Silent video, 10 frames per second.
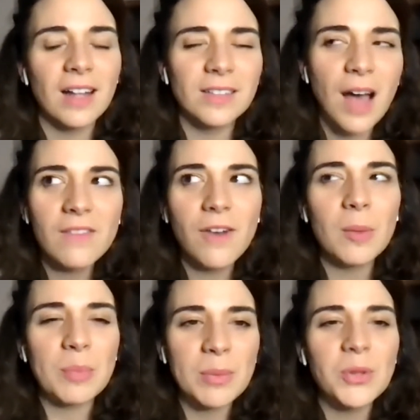a lot of
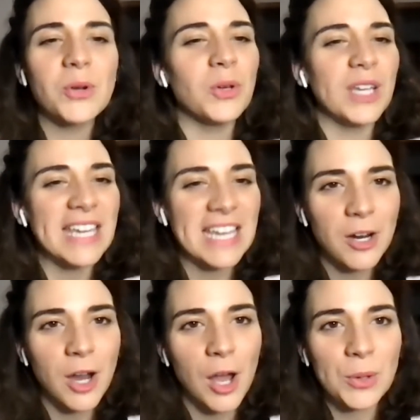our biblical
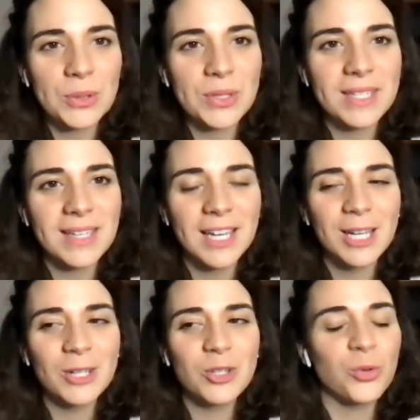heroes
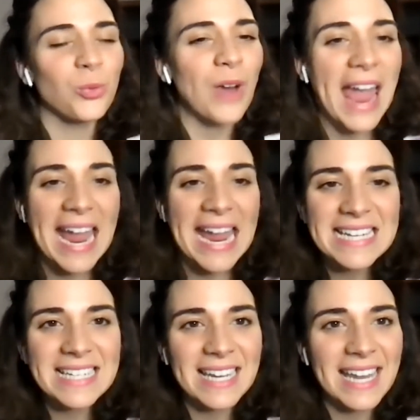
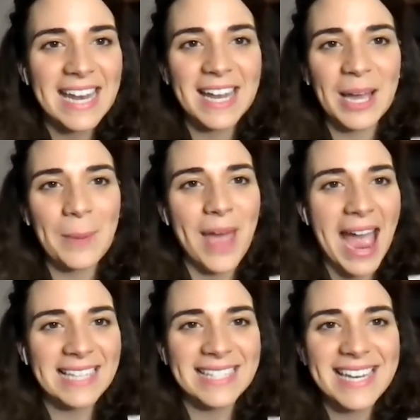trained in a
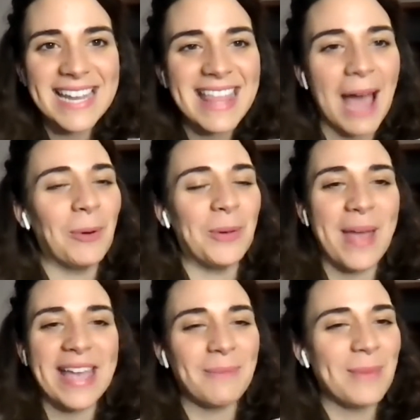capacity that would
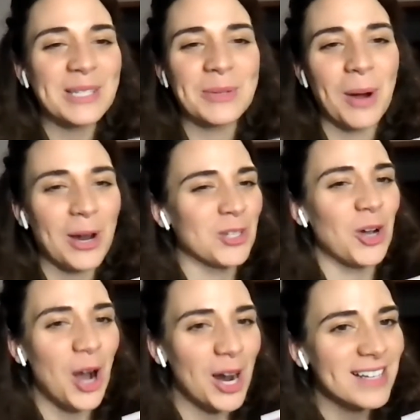make mixed
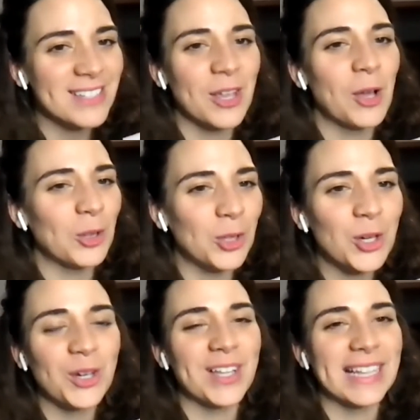martial arts
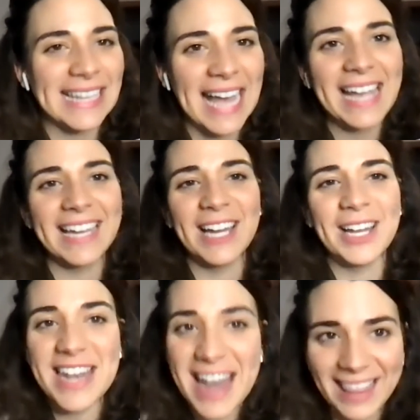look like
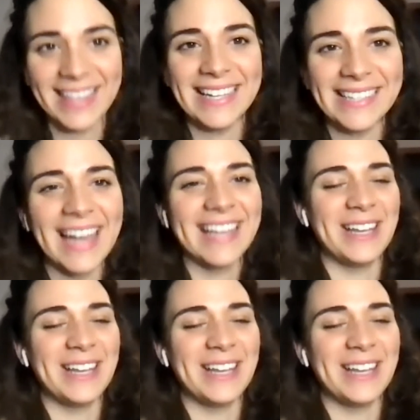nothing.